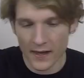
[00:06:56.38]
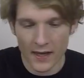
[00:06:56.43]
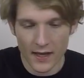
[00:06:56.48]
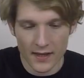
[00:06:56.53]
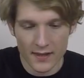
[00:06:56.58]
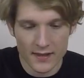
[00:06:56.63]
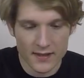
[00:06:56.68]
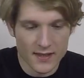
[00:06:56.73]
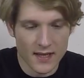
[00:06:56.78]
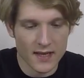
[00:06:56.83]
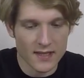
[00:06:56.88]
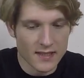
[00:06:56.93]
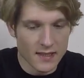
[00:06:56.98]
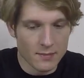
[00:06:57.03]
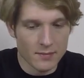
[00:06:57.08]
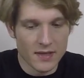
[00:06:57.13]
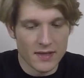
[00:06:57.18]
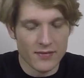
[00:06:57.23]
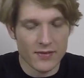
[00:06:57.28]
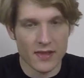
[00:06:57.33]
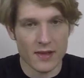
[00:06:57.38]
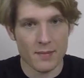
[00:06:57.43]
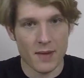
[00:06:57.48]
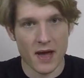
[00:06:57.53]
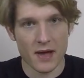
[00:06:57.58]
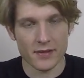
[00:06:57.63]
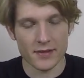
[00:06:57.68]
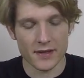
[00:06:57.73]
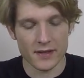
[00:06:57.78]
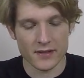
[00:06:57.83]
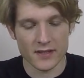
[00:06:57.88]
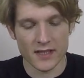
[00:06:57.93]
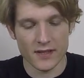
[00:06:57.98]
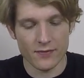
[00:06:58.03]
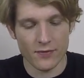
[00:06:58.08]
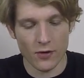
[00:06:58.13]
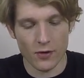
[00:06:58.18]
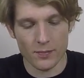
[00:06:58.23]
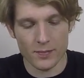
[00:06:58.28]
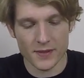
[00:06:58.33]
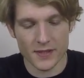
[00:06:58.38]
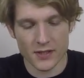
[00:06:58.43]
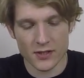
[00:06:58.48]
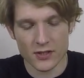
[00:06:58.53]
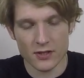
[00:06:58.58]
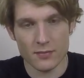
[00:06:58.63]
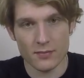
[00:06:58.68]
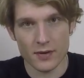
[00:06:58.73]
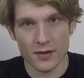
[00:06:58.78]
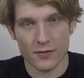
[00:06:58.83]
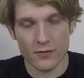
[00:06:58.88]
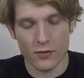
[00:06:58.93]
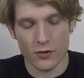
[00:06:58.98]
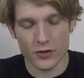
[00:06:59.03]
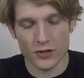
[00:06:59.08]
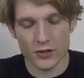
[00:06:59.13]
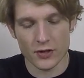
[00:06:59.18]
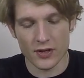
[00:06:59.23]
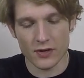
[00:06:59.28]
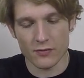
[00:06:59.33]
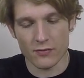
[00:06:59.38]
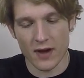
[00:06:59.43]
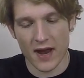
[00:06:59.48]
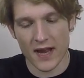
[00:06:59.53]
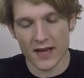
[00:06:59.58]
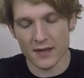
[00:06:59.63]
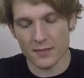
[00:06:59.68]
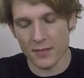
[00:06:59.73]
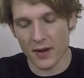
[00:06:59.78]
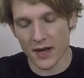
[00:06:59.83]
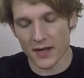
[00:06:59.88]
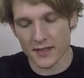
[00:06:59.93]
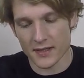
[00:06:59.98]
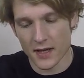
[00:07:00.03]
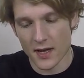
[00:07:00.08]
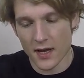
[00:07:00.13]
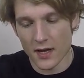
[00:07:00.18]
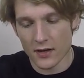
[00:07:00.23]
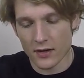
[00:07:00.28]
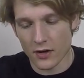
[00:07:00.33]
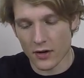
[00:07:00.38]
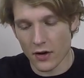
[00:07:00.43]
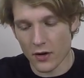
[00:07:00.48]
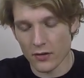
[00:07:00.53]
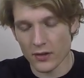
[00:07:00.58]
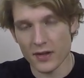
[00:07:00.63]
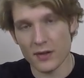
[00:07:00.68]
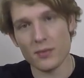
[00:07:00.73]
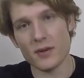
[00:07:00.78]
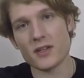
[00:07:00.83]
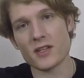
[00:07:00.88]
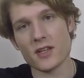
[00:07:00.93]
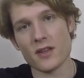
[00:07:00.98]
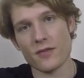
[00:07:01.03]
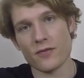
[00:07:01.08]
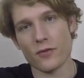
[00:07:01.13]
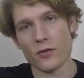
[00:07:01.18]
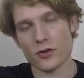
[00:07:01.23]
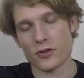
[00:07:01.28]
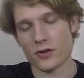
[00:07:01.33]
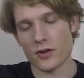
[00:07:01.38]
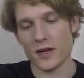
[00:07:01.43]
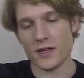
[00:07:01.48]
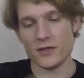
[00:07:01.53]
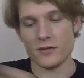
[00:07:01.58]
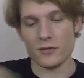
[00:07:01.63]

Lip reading: In this case, I'm leaving them out in their default position, but of course you can randomize not only which of the 4 shrines